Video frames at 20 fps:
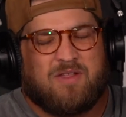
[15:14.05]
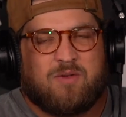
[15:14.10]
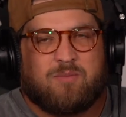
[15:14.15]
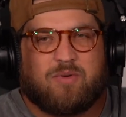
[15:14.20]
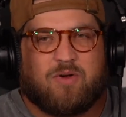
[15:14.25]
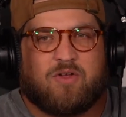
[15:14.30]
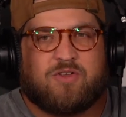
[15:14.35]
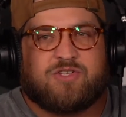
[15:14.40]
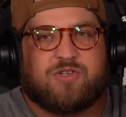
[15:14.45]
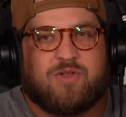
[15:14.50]

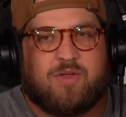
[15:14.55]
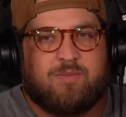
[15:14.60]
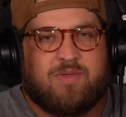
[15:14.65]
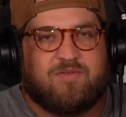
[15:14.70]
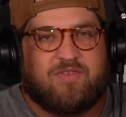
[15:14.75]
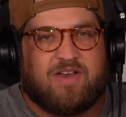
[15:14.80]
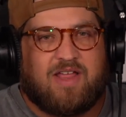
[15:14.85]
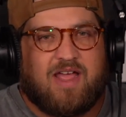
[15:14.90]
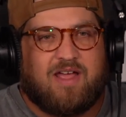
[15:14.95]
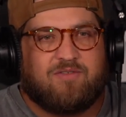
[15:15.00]
But also him
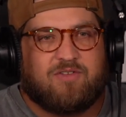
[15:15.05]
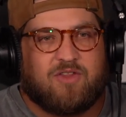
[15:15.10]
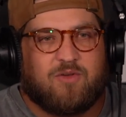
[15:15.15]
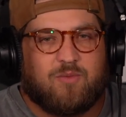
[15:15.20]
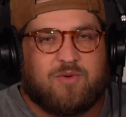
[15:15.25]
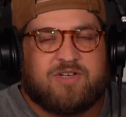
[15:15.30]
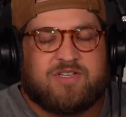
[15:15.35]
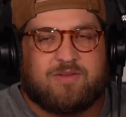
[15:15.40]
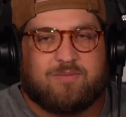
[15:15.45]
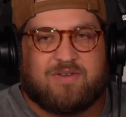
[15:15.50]
even having the
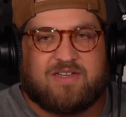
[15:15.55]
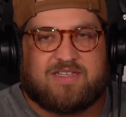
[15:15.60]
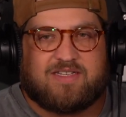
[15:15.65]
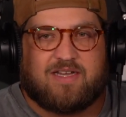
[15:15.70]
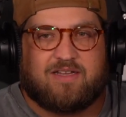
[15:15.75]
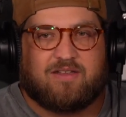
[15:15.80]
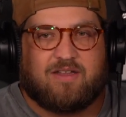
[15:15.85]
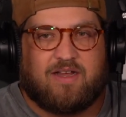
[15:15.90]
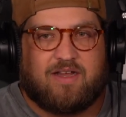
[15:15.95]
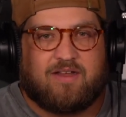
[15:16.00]
wisdom to
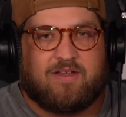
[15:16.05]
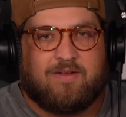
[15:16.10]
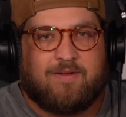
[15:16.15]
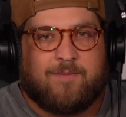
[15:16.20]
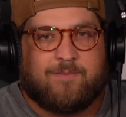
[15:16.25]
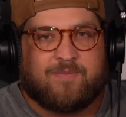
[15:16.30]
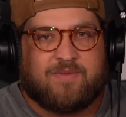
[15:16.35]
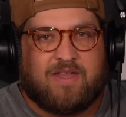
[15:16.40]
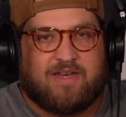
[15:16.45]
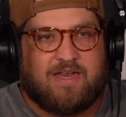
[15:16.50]
say, like,
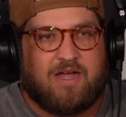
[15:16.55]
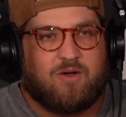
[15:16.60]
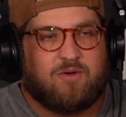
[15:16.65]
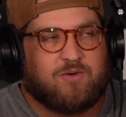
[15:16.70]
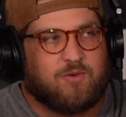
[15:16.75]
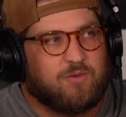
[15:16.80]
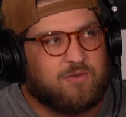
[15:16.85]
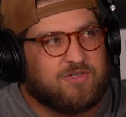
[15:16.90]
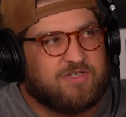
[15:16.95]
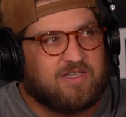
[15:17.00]
and how
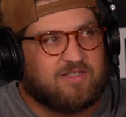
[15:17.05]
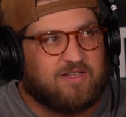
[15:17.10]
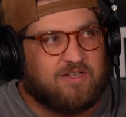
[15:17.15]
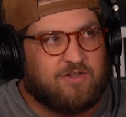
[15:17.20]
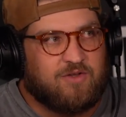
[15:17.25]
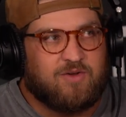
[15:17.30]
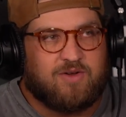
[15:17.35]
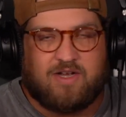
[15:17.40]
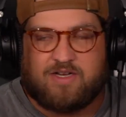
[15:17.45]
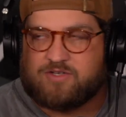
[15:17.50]
cool is it that
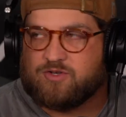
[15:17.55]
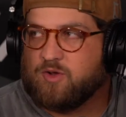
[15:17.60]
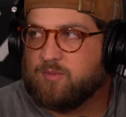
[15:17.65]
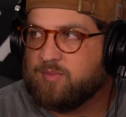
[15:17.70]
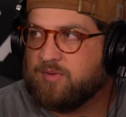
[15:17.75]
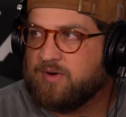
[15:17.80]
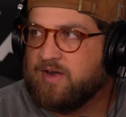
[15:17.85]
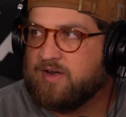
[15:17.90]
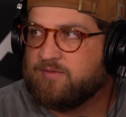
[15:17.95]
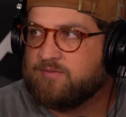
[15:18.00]
you guys all
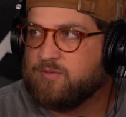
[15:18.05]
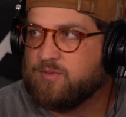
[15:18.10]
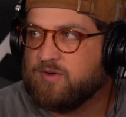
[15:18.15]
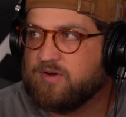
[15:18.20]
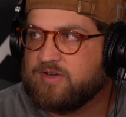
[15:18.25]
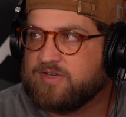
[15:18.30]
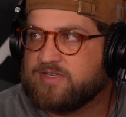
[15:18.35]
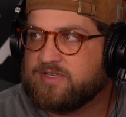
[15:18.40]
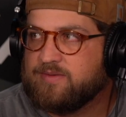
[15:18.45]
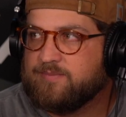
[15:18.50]
praying
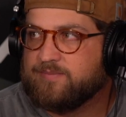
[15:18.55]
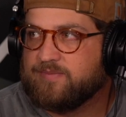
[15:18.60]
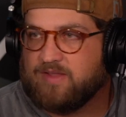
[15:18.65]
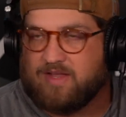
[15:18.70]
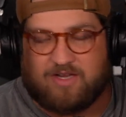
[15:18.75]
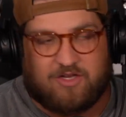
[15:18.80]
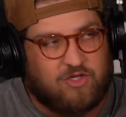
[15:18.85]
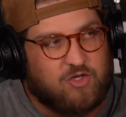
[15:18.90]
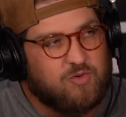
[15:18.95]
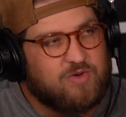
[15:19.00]
for us?
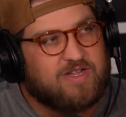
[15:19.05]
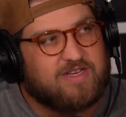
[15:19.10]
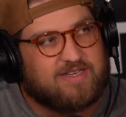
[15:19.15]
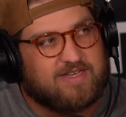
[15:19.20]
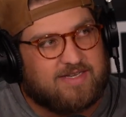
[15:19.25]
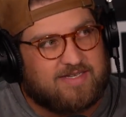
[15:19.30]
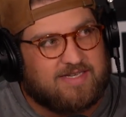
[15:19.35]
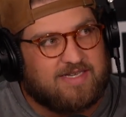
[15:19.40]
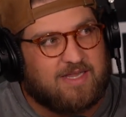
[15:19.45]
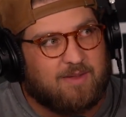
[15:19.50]
Like you get
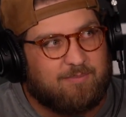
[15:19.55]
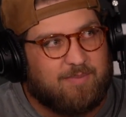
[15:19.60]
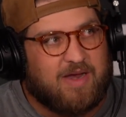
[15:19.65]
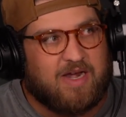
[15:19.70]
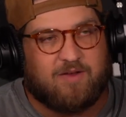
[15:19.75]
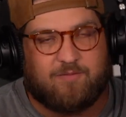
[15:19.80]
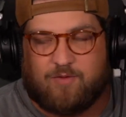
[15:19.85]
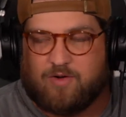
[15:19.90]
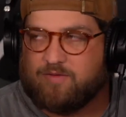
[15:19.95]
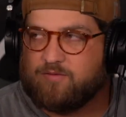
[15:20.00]
to see the
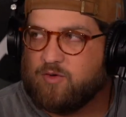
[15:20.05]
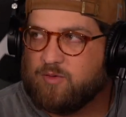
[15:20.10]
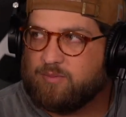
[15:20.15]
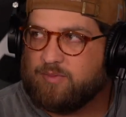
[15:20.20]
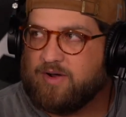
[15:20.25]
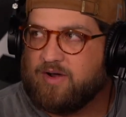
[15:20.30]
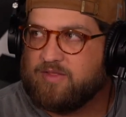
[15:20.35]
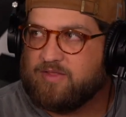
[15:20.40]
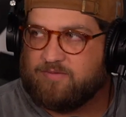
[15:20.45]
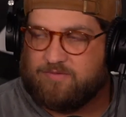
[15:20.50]
benefit of your
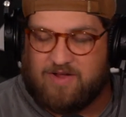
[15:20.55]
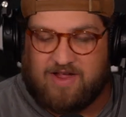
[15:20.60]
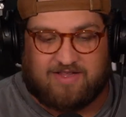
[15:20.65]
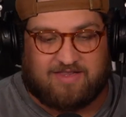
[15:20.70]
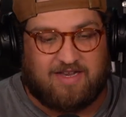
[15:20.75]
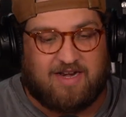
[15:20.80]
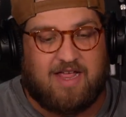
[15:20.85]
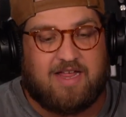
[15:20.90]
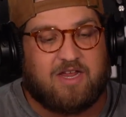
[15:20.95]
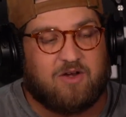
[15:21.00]
prayer, the fact
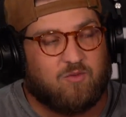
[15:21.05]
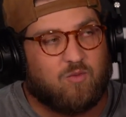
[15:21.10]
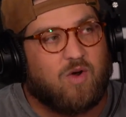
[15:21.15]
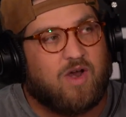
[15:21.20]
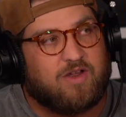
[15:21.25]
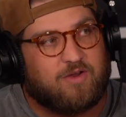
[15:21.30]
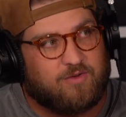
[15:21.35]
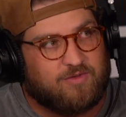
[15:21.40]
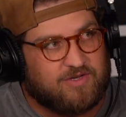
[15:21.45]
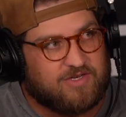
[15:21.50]
that I can mm-hmm.
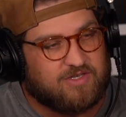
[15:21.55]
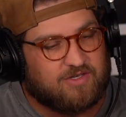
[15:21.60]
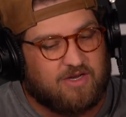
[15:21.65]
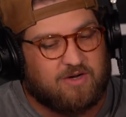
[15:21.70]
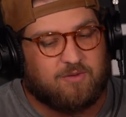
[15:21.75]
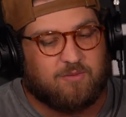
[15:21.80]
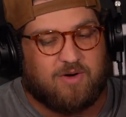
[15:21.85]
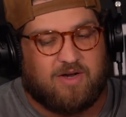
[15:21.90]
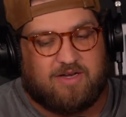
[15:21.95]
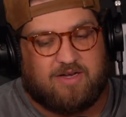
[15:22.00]
write you this
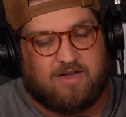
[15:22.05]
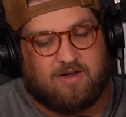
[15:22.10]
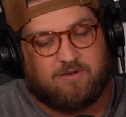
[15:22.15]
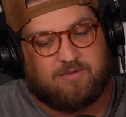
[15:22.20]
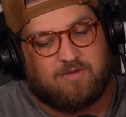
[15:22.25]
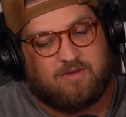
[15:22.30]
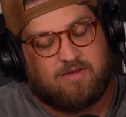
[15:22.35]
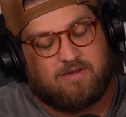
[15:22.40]
letter right now.